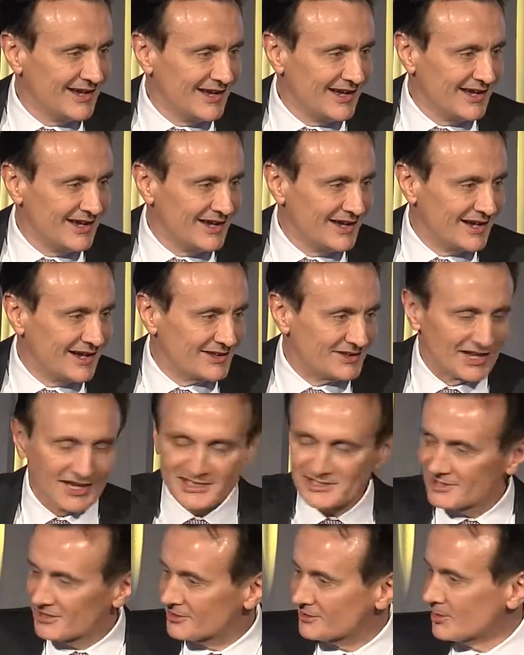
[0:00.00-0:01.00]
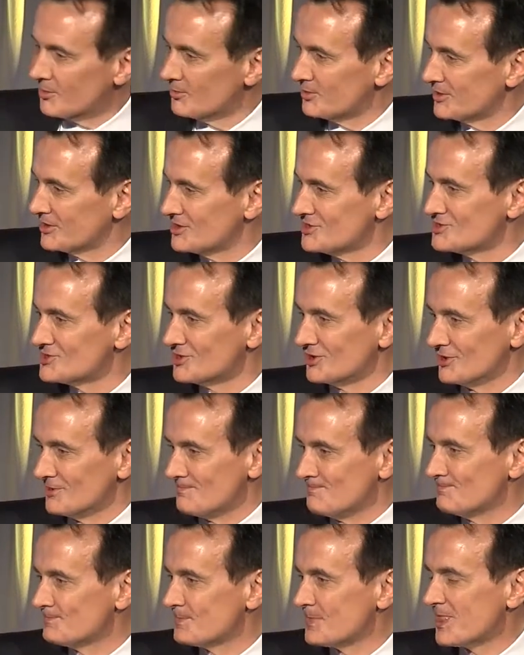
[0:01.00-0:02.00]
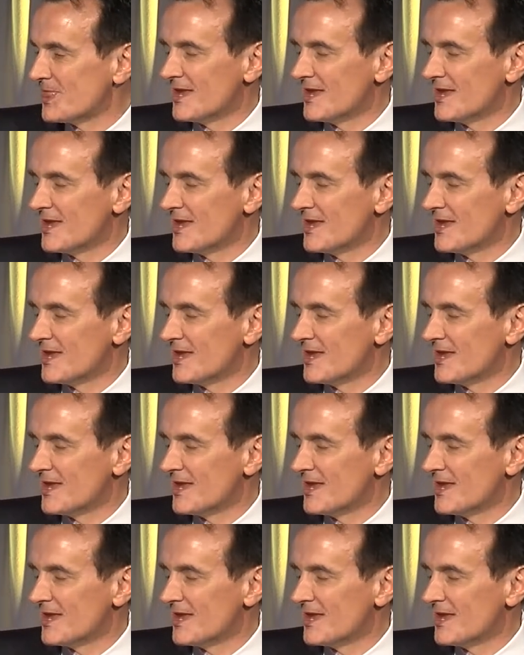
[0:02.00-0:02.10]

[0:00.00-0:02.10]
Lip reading: an accent competition.